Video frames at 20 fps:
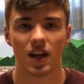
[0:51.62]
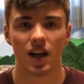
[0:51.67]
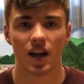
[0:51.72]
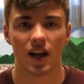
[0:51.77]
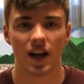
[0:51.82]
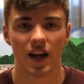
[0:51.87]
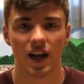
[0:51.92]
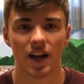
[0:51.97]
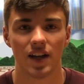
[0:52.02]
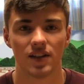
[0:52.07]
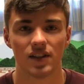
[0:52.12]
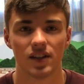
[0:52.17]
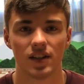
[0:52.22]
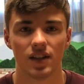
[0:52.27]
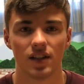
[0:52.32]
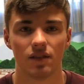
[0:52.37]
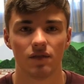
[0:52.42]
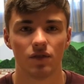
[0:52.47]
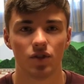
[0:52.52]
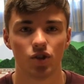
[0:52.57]
And
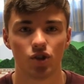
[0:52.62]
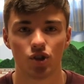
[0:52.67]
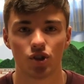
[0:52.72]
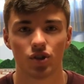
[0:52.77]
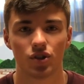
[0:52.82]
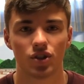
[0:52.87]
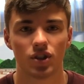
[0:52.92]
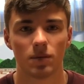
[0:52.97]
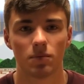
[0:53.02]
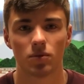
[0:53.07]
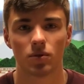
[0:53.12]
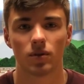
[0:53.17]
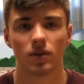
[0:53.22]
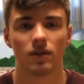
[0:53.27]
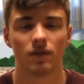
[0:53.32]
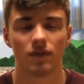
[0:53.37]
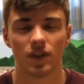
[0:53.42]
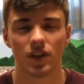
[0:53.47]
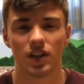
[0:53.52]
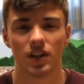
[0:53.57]
in future
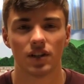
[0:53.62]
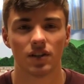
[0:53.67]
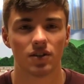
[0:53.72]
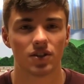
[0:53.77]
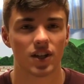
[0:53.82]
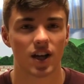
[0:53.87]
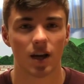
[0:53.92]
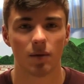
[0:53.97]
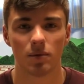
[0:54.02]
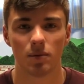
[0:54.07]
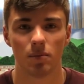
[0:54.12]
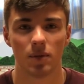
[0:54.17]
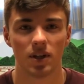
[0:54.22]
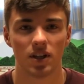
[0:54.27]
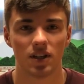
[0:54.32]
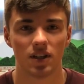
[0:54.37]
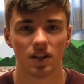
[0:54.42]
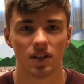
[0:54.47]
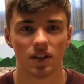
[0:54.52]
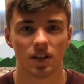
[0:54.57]
subsequent videos, I'll be
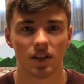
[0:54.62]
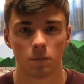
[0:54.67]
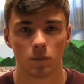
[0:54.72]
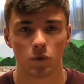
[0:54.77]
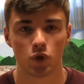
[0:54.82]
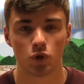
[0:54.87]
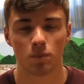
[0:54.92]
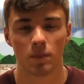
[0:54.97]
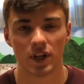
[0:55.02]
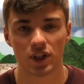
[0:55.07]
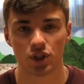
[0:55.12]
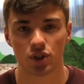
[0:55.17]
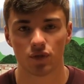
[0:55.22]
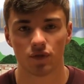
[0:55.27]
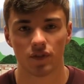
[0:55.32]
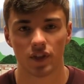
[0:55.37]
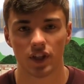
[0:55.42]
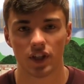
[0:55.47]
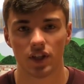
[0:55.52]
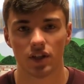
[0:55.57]
making
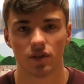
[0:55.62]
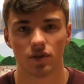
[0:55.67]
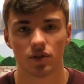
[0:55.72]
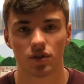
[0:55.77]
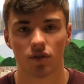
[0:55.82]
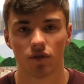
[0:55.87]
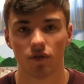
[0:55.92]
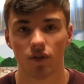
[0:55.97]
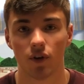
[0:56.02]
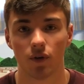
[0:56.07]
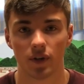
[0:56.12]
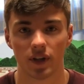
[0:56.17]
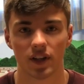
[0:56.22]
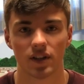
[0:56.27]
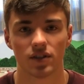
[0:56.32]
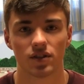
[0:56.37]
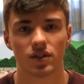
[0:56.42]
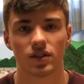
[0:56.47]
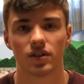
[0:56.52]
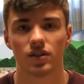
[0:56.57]
special videos
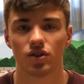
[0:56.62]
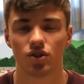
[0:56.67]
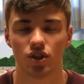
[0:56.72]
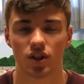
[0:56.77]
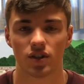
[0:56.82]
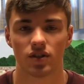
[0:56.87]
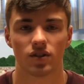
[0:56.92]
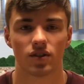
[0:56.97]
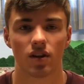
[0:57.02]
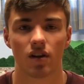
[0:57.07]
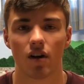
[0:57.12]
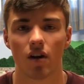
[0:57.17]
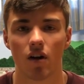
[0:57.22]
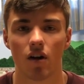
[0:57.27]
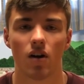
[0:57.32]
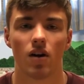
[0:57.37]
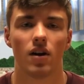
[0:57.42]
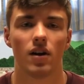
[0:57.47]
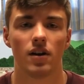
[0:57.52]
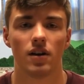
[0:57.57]
focused just
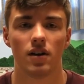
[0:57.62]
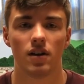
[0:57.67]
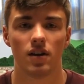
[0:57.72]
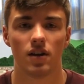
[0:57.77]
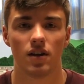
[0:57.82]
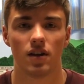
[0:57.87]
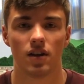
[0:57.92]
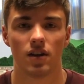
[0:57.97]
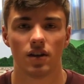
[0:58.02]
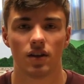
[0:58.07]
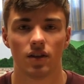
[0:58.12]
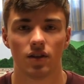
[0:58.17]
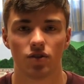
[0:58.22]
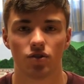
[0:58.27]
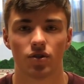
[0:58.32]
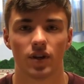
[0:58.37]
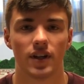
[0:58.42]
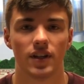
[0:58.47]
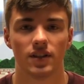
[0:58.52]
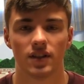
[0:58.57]
on the
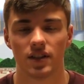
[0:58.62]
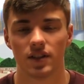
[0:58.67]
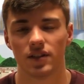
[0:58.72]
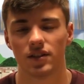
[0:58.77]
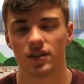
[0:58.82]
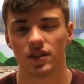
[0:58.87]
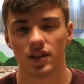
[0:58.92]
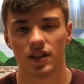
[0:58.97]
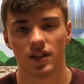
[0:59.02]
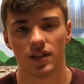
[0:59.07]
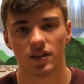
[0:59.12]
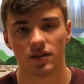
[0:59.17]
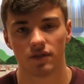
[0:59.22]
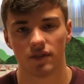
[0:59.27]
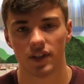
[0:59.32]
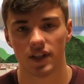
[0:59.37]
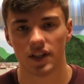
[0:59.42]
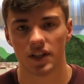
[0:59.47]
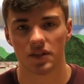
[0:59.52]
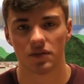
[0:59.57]
trains that you see in this
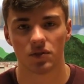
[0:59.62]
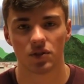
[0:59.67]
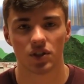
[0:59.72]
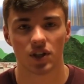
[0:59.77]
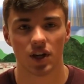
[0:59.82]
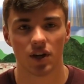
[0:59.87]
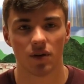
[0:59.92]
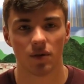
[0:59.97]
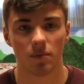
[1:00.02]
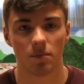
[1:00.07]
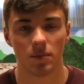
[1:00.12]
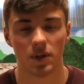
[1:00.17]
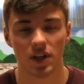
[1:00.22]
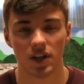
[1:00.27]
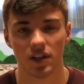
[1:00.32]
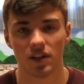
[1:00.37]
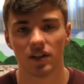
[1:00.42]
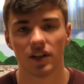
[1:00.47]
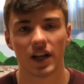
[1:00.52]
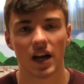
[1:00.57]
video. So be
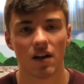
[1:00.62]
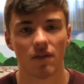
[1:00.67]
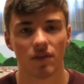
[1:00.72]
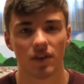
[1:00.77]
on the lookout for